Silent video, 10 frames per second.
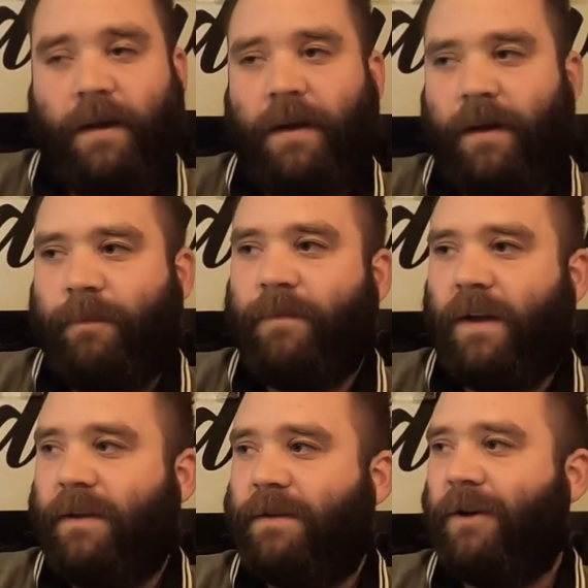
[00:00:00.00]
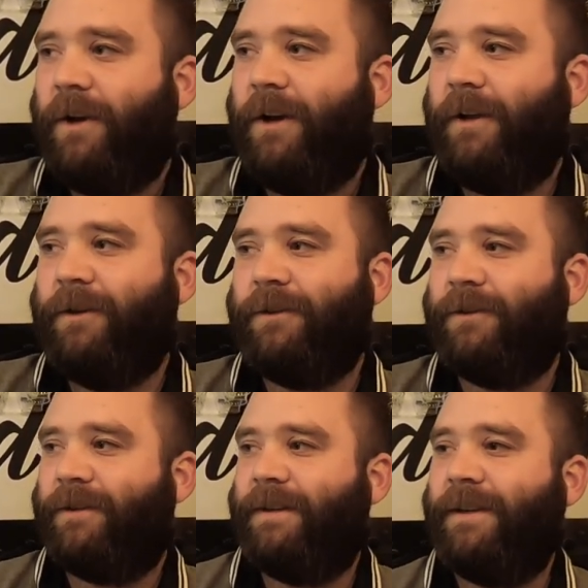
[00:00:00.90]
Huh, it's uh, not
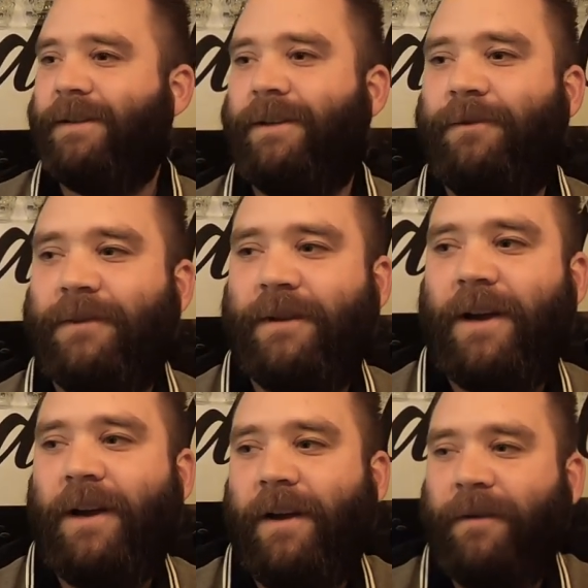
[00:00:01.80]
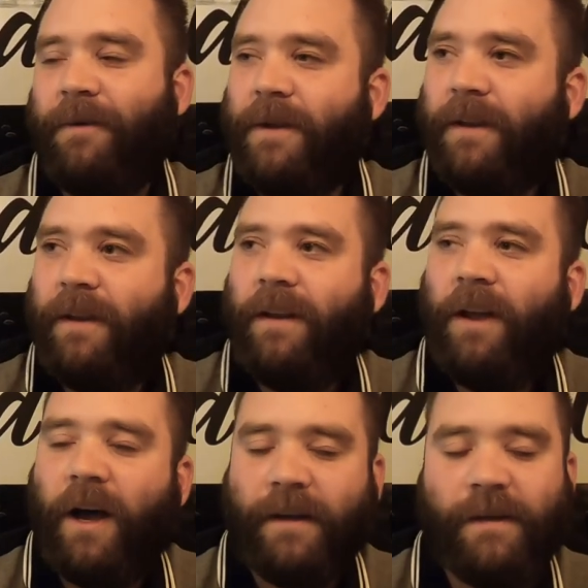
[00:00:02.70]
easy to say.
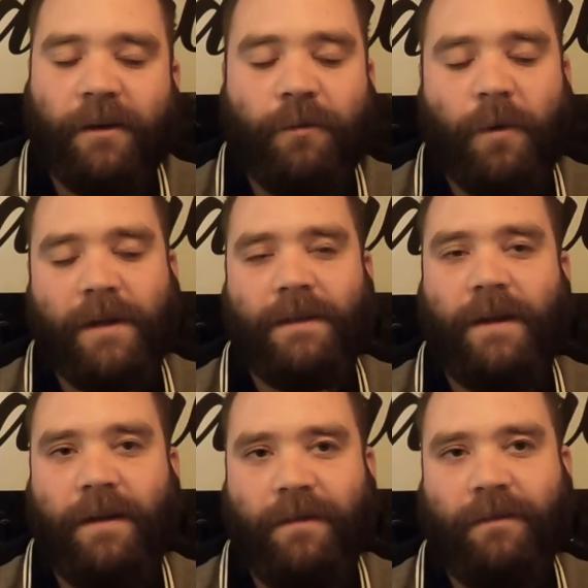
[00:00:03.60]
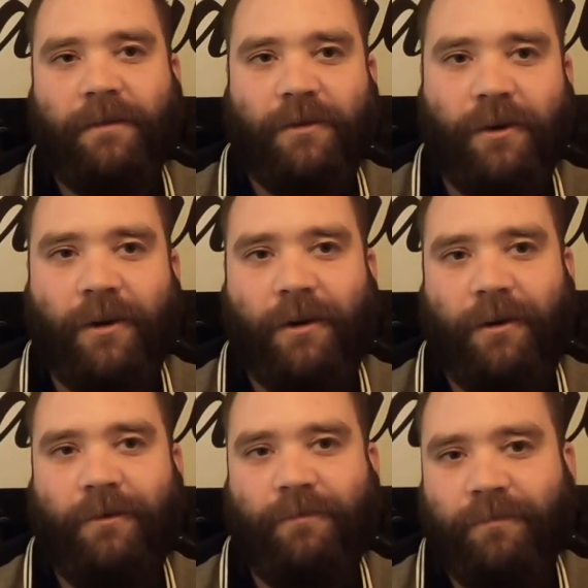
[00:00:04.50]
I think on Wednesday,
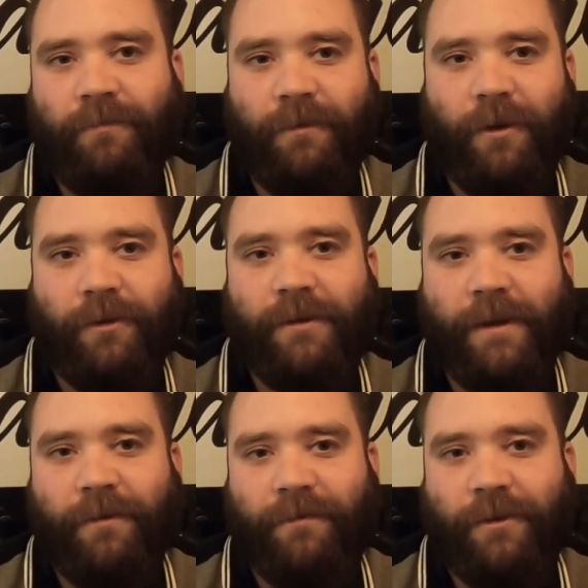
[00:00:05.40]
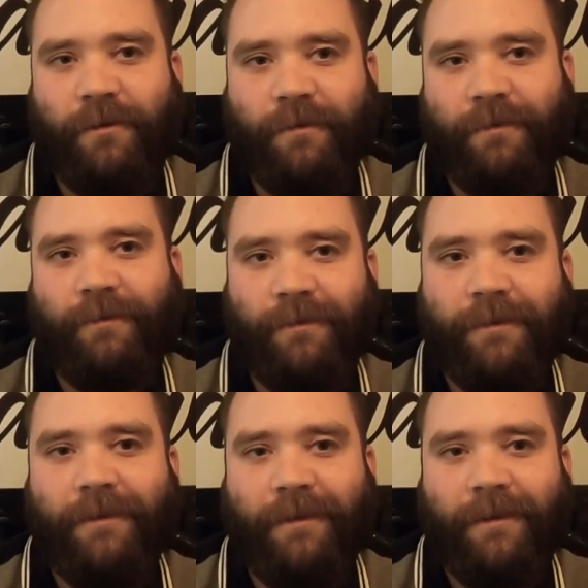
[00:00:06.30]
so on the 10th of June.
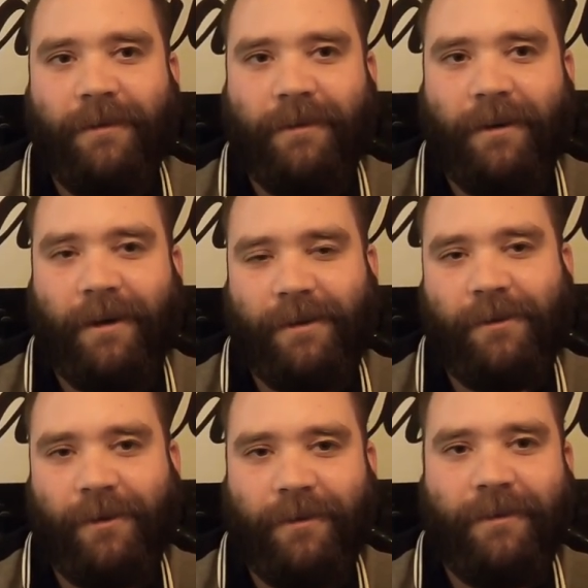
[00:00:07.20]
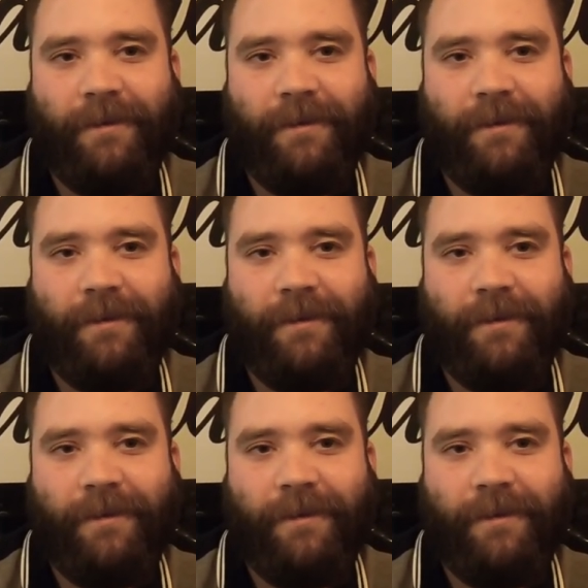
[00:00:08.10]
Yeah. I right. think